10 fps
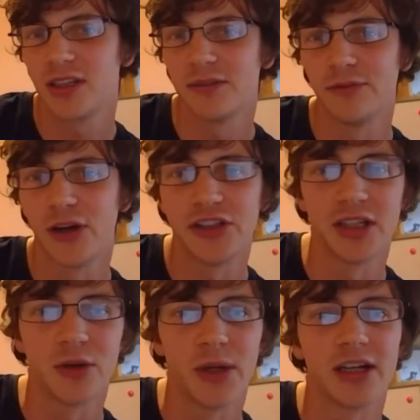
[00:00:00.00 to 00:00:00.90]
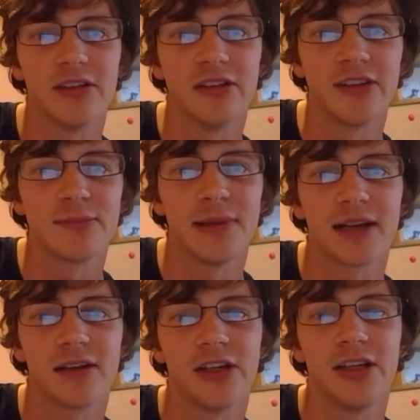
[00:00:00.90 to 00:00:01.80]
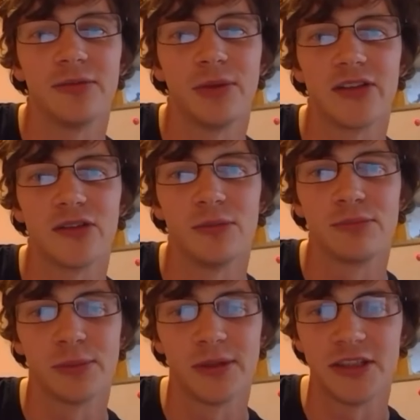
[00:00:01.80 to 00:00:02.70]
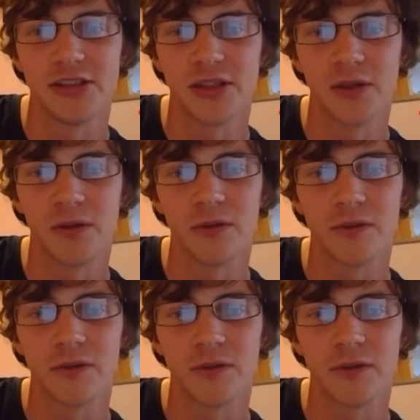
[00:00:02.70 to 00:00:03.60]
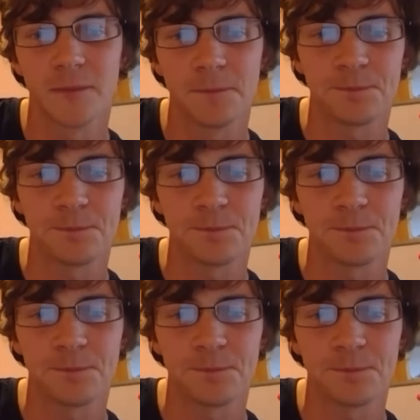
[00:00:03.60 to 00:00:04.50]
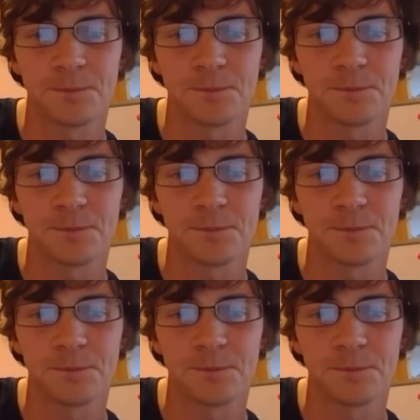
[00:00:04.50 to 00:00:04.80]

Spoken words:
converging quicker than this black line when it's not properly tuned. So